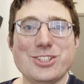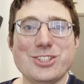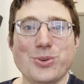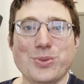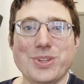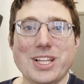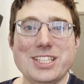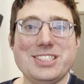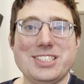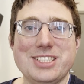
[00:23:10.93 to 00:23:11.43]

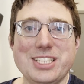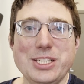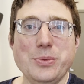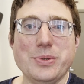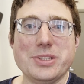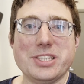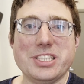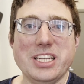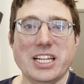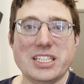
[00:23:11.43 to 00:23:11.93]
let's see
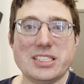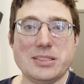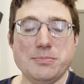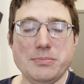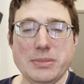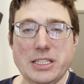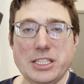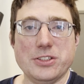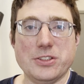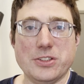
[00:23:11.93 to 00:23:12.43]
what the next
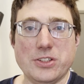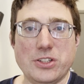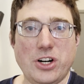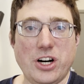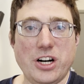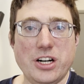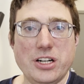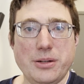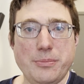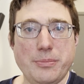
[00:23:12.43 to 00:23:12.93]
meal
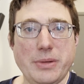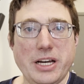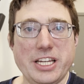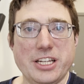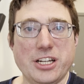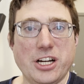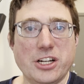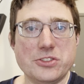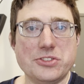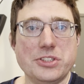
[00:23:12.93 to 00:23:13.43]
on my
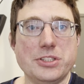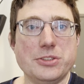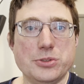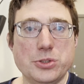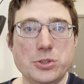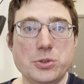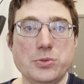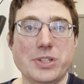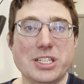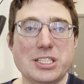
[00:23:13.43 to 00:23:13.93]

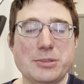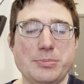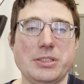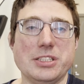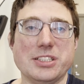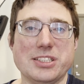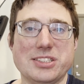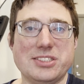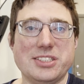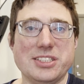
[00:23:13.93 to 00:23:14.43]
Hungryroot recipe
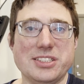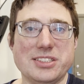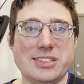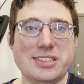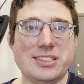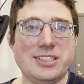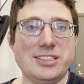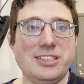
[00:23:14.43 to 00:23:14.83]
list is.